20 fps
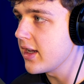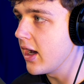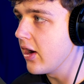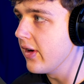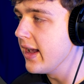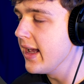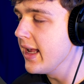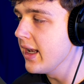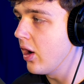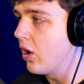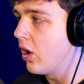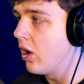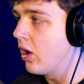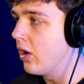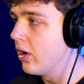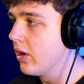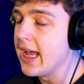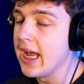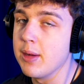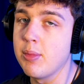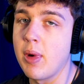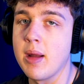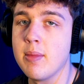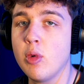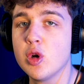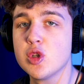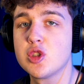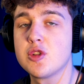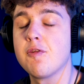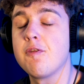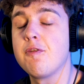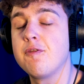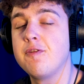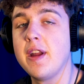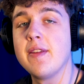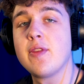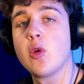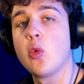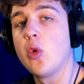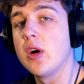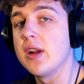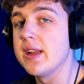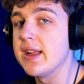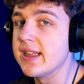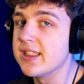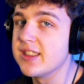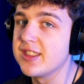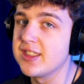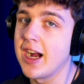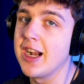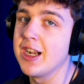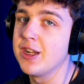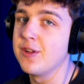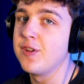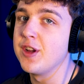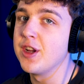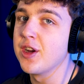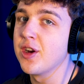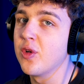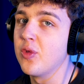I'll hit all, and my most favorite one inside of here,